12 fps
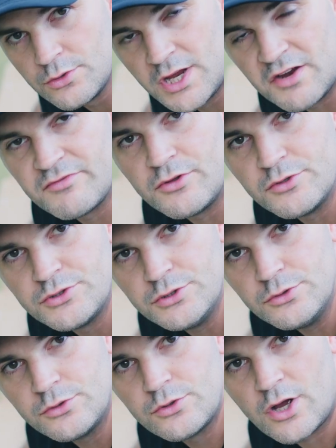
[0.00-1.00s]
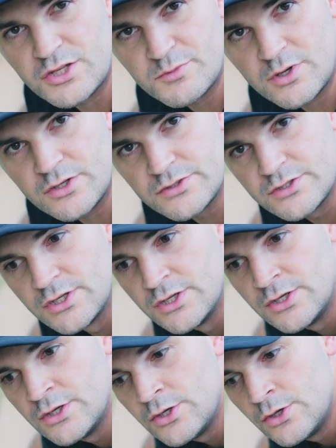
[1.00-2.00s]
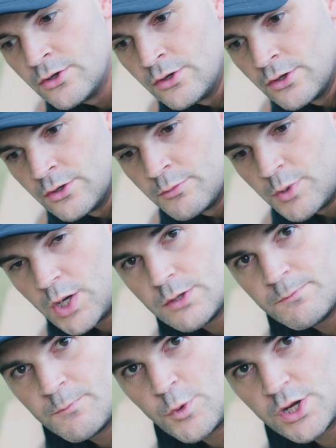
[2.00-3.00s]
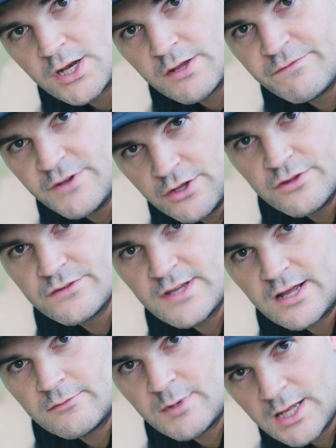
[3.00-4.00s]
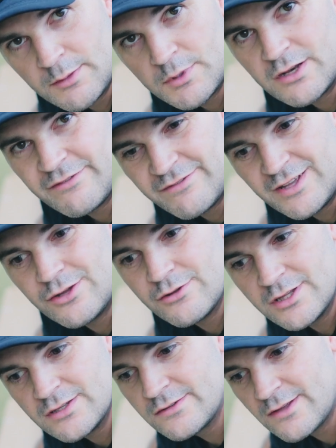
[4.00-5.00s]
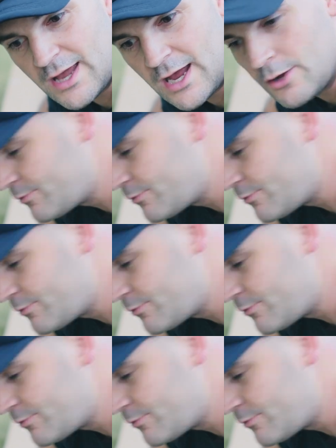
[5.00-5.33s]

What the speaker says: Airflow 2 crossbars. But we're going to figure this out. I'm going to figure this out.